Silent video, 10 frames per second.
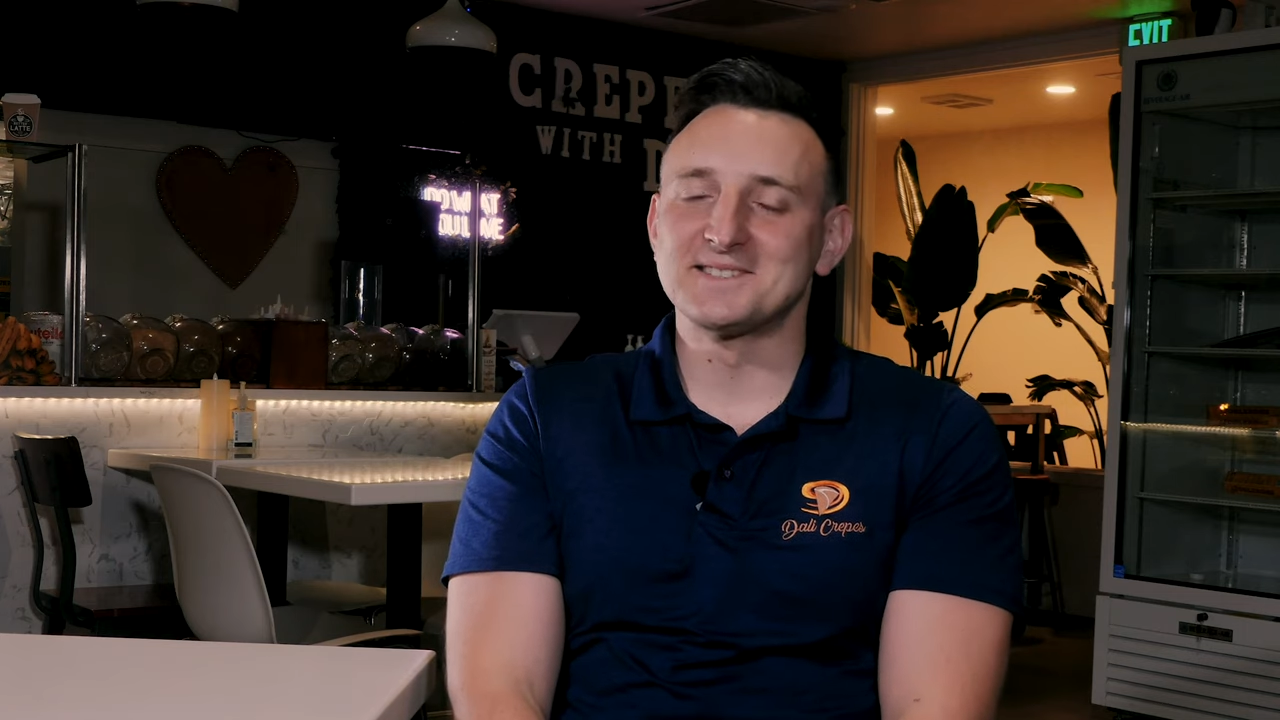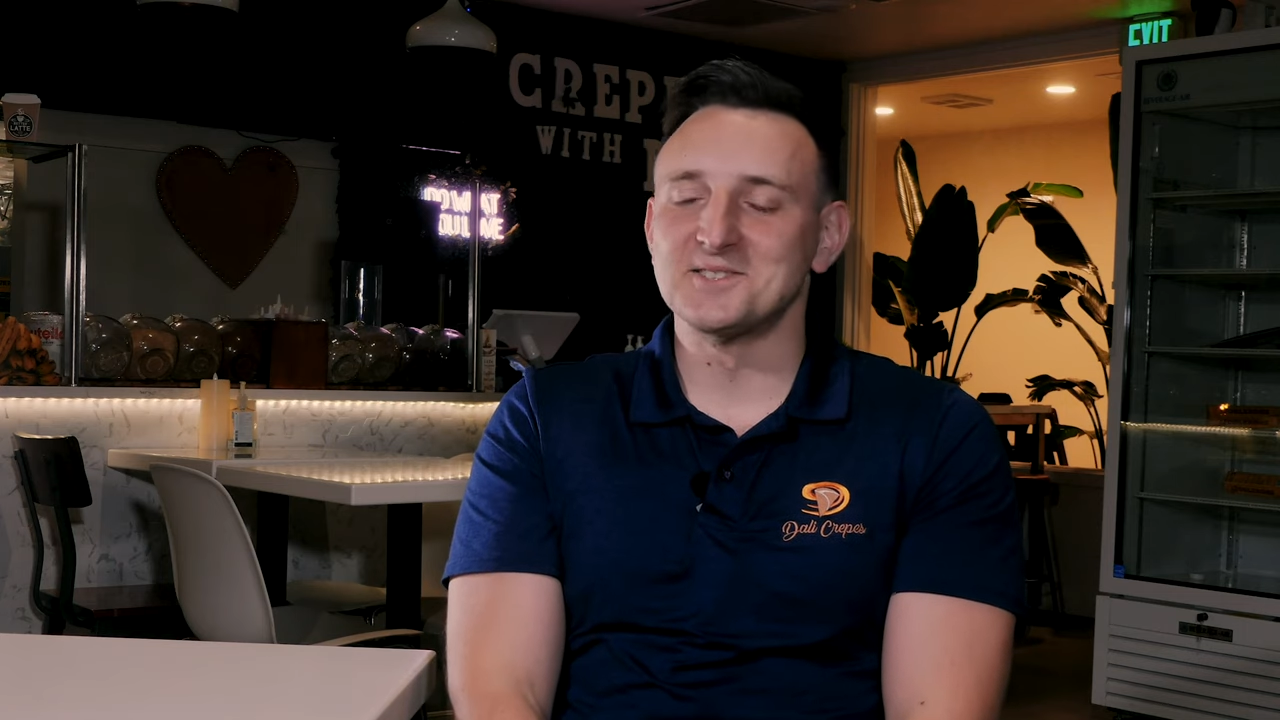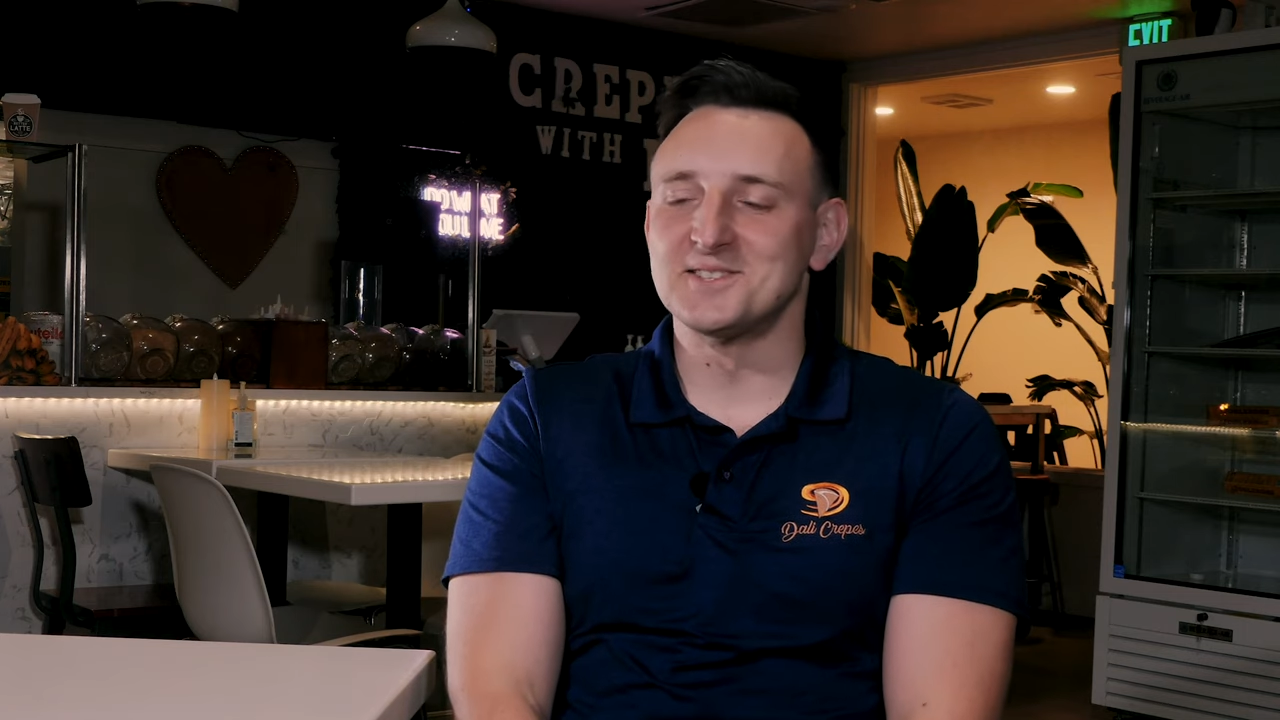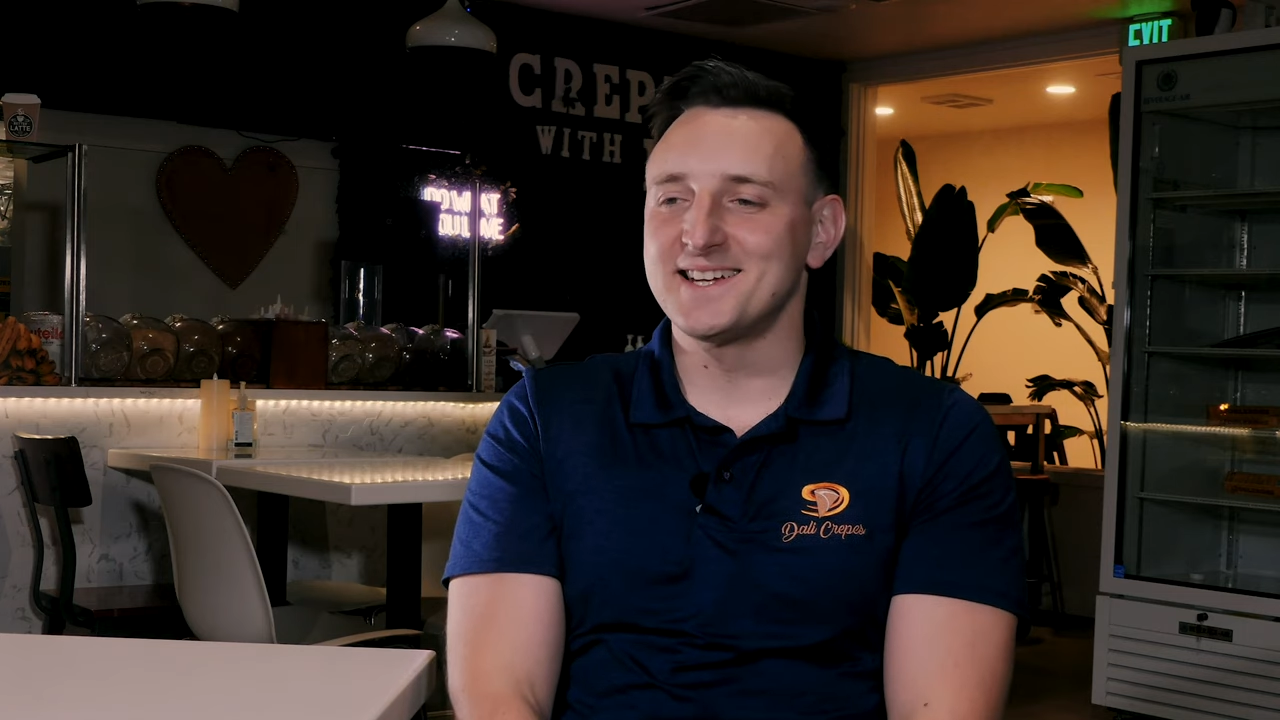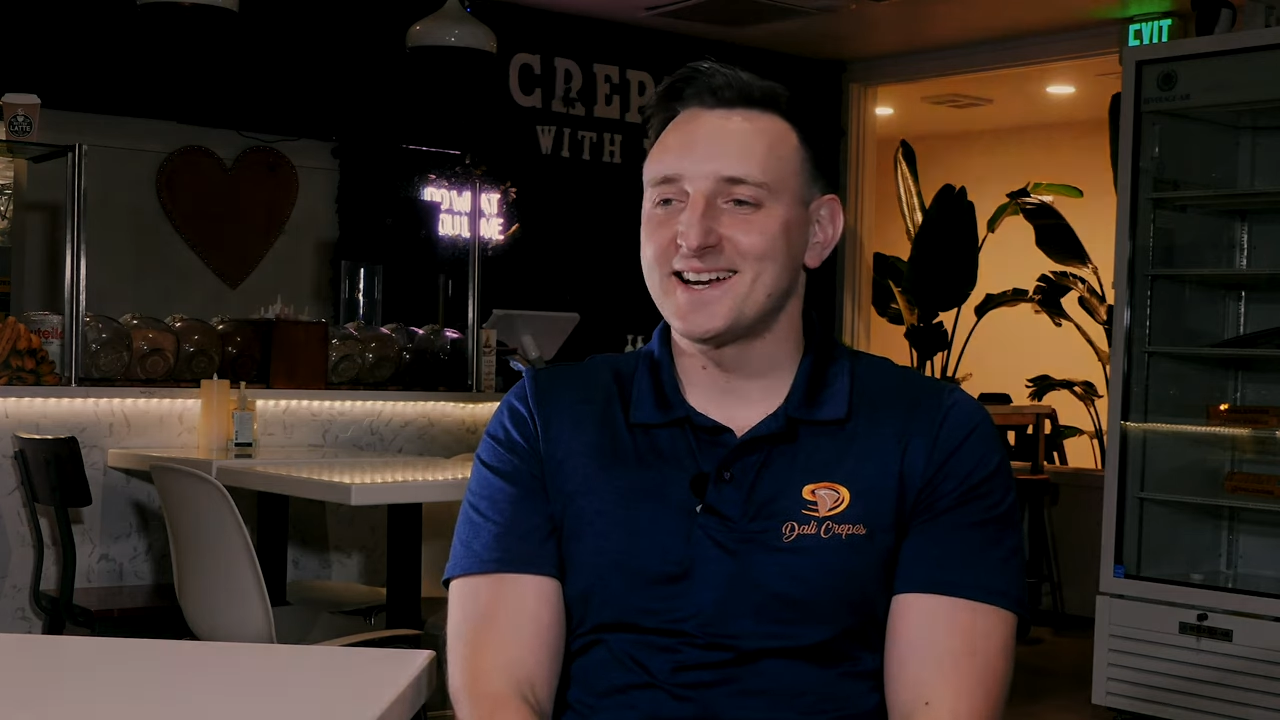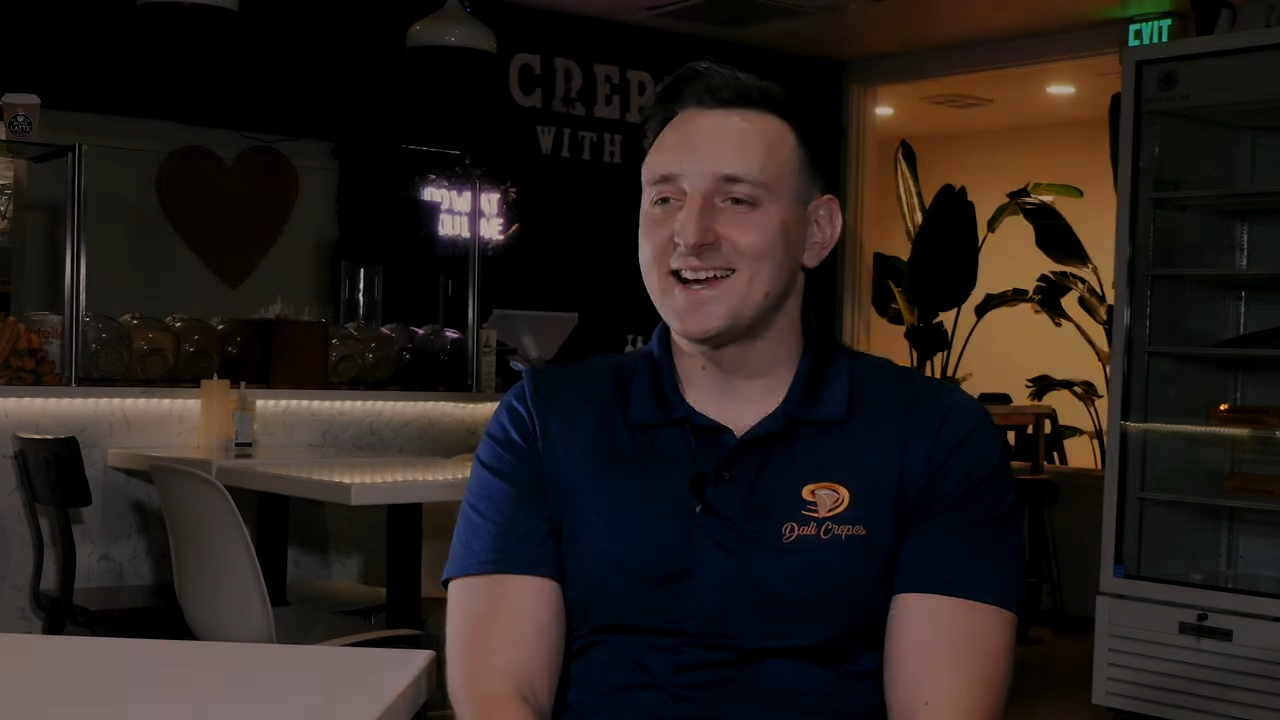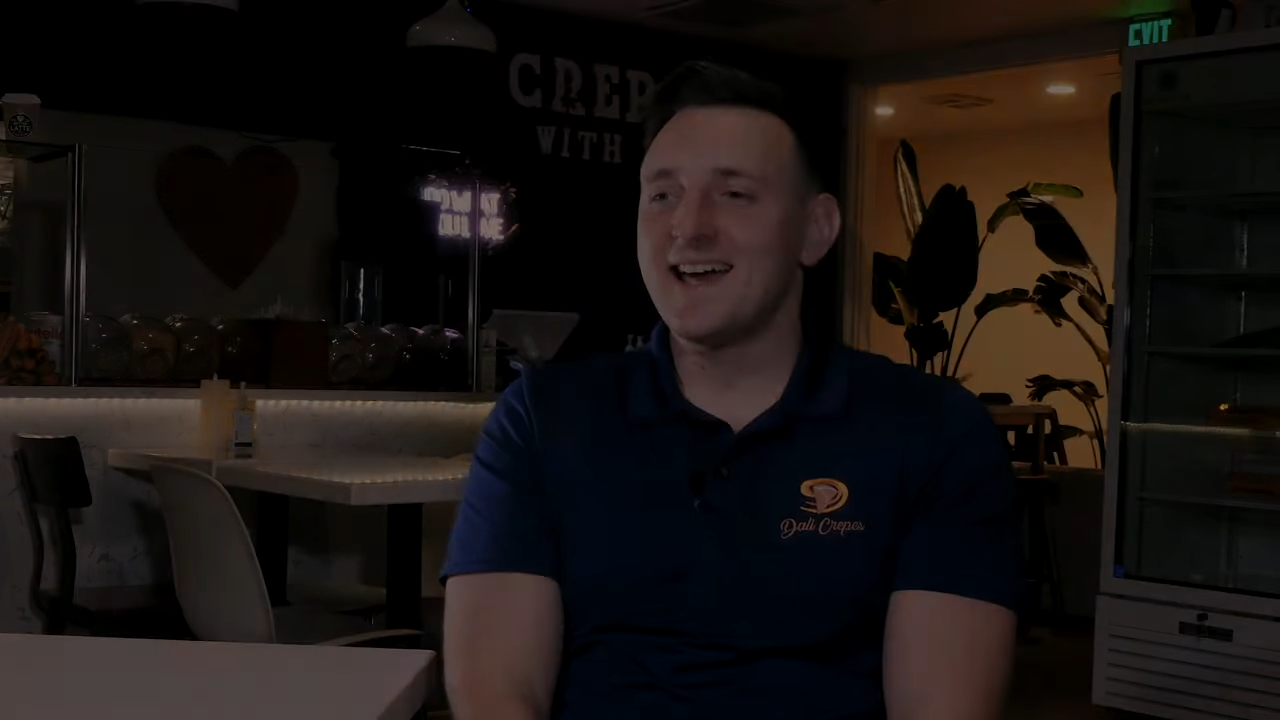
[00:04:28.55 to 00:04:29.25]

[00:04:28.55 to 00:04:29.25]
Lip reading: scooter.